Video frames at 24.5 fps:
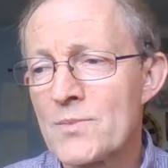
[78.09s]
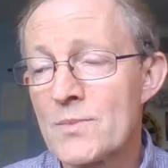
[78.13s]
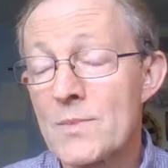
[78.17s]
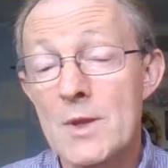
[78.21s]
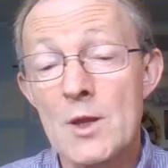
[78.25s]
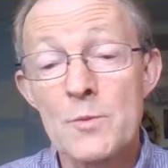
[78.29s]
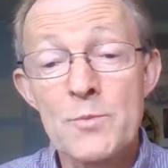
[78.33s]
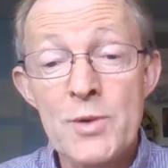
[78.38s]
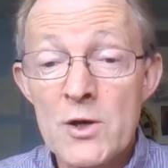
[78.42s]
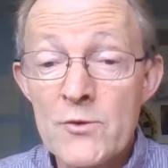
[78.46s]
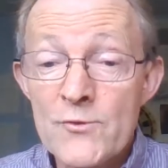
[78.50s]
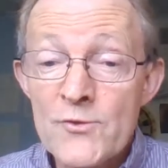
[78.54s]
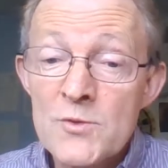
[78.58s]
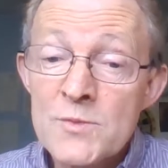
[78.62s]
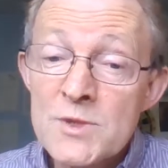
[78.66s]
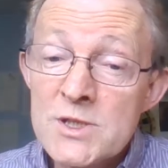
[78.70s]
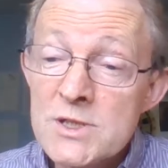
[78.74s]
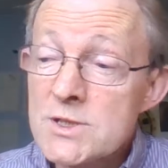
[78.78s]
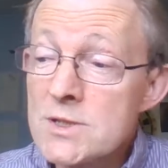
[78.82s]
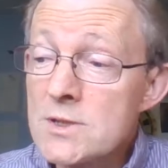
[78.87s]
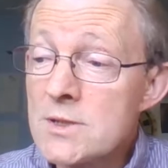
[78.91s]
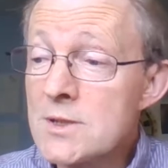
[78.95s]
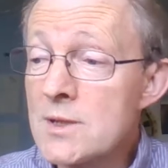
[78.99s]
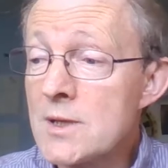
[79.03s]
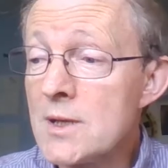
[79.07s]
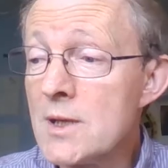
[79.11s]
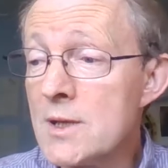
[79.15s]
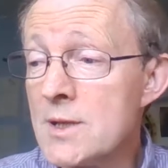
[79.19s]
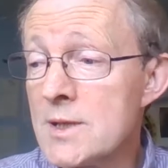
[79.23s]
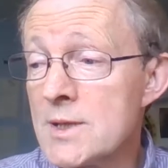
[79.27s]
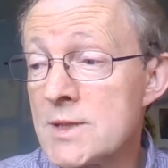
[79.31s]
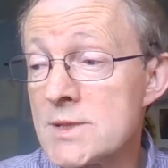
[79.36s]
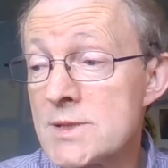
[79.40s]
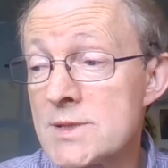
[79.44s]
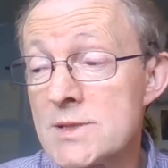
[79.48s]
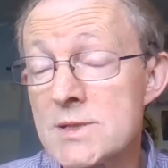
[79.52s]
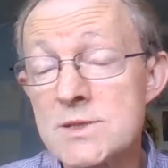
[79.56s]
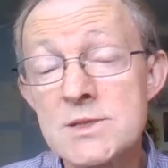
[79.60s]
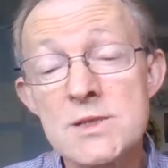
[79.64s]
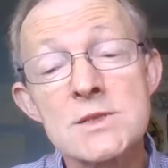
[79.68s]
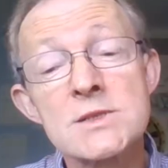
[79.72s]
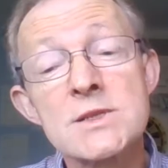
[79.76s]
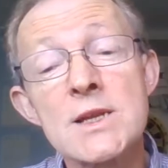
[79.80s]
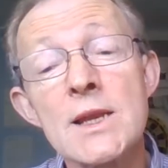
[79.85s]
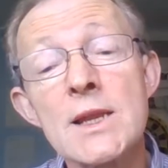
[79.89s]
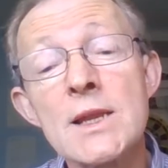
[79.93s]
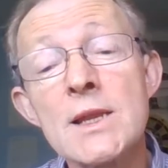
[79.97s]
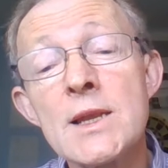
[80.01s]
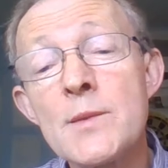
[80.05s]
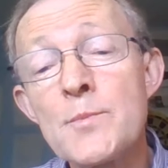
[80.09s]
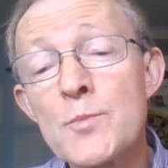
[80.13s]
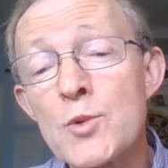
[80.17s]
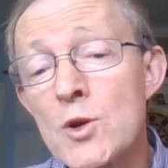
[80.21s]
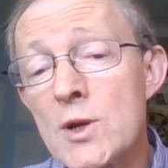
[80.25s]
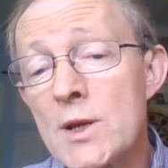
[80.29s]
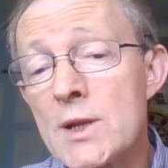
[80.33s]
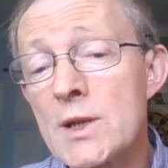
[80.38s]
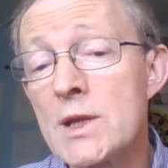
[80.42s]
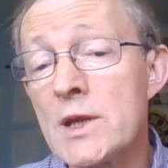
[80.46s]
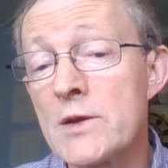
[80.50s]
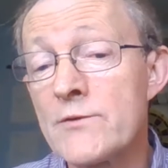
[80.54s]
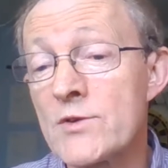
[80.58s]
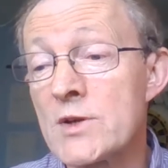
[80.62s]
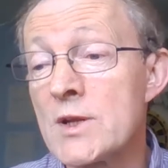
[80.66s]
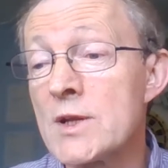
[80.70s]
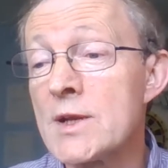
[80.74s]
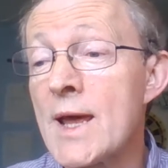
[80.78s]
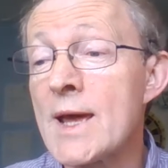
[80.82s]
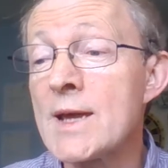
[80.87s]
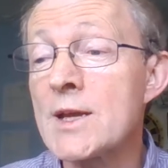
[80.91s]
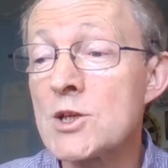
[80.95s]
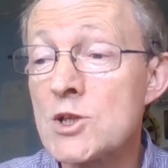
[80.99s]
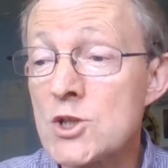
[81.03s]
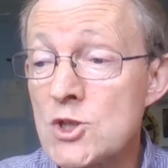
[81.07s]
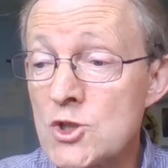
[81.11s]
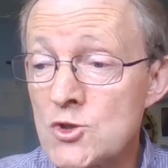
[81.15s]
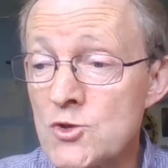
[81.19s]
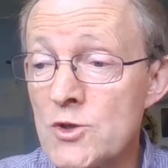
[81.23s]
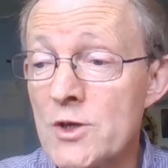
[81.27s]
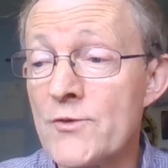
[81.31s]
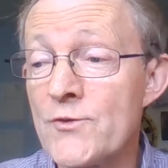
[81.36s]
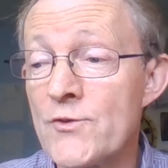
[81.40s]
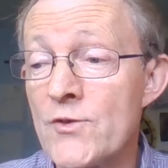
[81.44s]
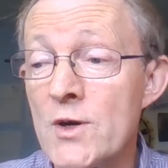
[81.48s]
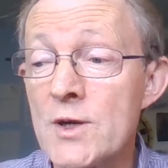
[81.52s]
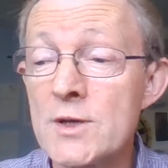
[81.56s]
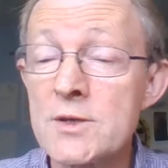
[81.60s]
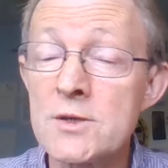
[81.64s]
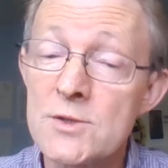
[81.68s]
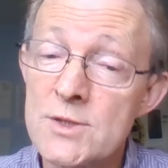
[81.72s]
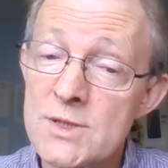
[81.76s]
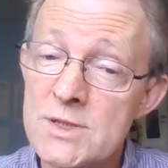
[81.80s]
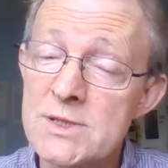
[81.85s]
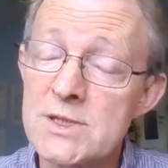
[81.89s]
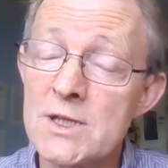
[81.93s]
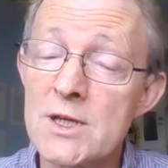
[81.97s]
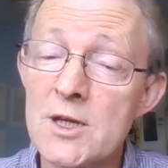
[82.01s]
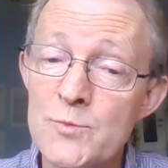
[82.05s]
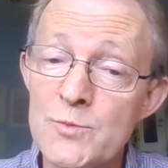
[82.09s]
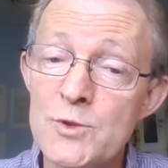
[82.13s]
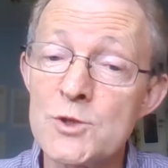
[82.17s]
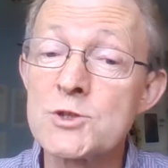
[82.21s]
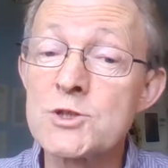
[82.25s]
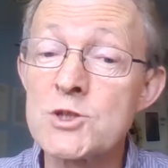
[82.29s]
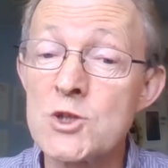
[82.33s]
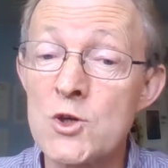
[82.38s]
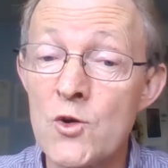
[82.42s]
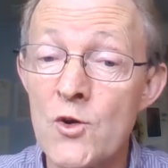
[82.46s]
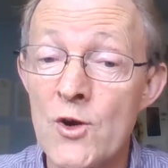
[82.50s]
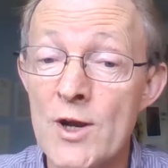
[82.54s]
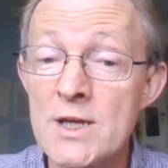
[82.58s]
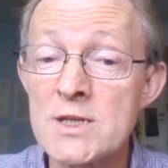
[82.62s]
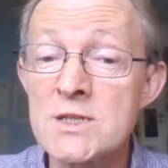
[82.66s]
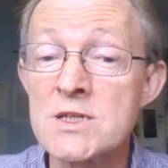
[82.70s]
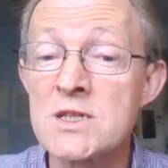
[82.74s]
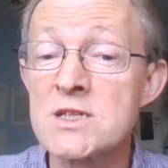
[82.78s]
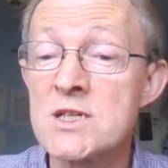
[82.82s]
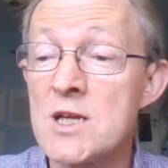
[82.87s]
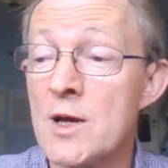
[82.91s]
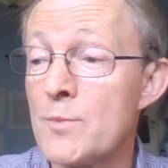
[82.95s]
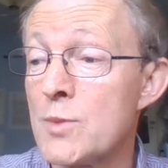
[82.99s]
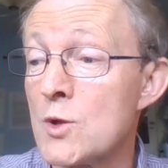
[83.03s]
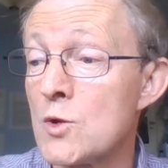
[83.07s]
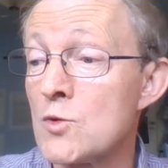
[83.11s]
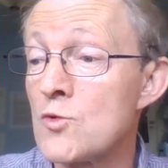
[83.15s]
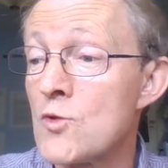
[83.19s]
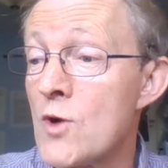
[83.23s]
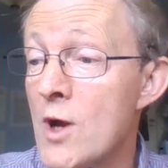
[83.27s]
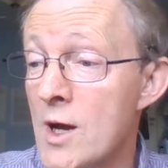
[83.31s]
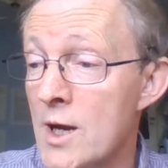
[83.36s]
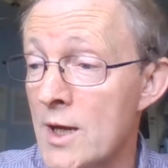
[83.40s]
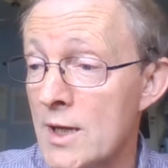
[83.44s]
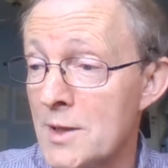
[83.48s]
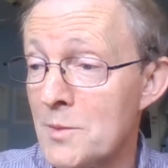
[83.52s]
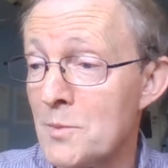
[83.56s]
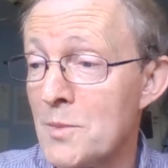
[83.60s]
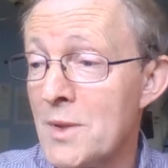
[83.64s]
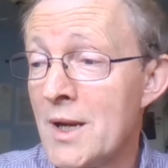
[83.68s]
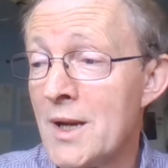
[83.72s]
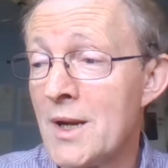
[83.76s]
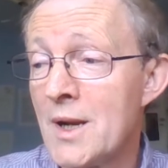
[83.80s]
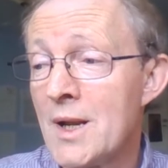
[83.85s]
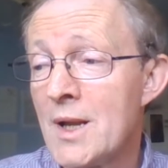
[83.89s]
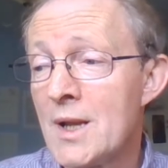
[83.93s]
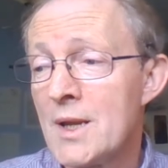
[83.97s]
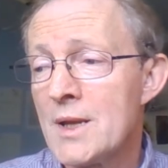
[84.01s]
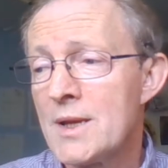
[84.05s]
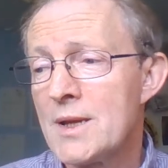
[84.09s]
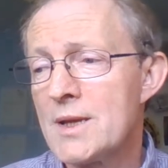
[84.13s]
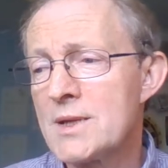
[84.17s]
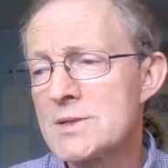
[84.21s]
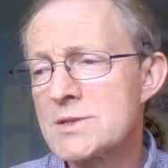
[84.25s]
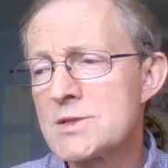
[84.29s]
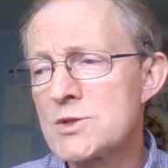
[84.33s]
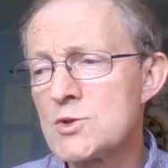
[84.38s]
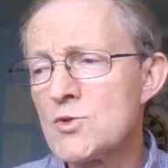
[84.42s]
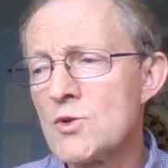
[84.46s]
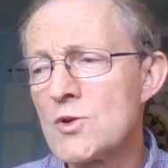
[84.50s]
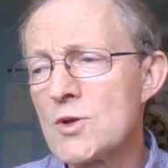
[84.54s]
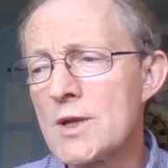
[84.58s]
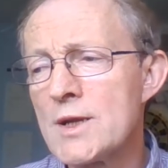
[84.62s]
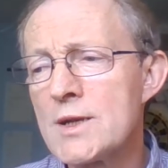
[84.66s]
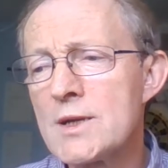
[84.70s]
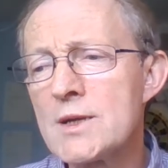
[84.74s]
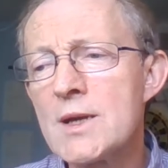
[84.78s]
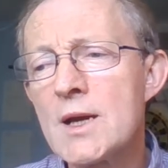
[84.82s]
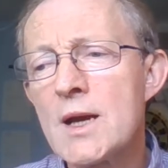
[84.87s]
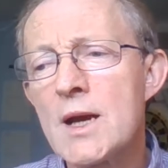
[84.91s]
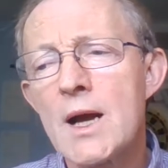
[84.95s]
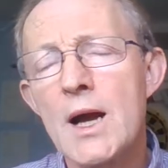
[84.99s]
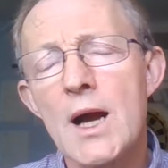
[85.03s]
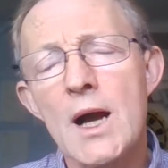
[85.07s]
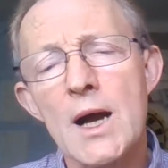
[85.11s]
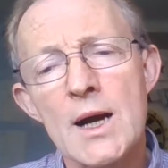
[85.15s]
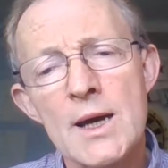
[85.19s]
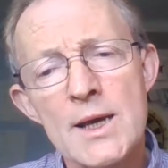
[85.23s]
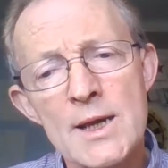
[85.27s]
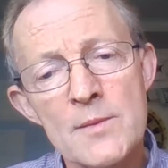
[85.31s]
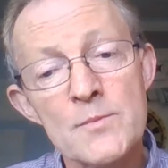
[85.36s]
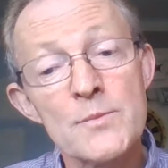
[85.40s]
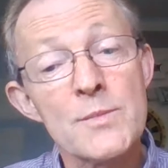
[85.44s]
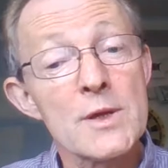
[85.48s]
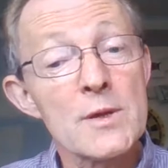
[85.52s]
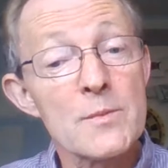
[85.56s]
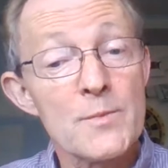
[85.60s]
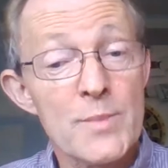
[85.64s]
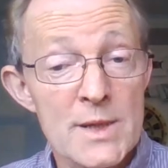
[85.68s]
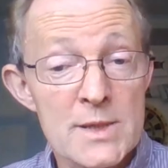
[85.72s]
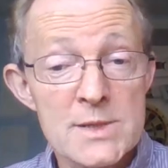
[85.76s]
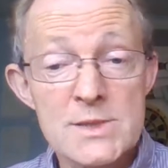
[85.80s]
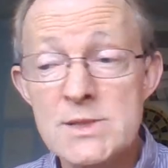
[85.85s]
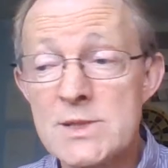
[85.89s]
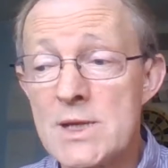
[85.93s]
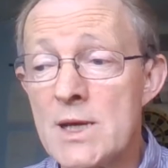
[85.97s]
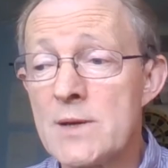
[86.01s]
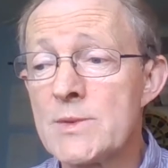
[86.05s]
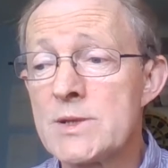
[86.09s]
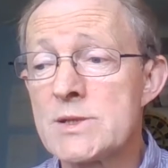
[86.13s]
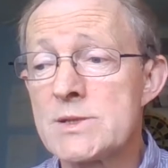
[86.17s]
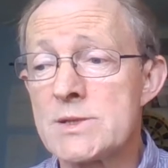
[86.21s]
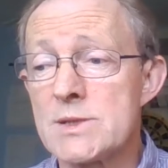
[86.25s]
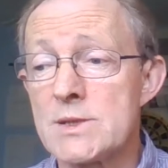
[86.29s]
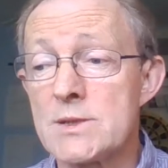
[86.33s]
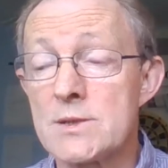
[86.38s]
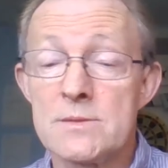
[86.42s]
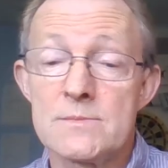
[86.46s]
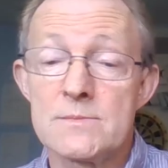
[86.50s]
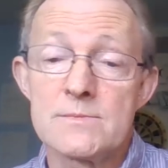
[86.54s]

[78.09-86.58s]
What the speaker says: Apart from certain lines that are deliberately given an extra final syllable to create a double rhyme, it's all in iambic pentameter,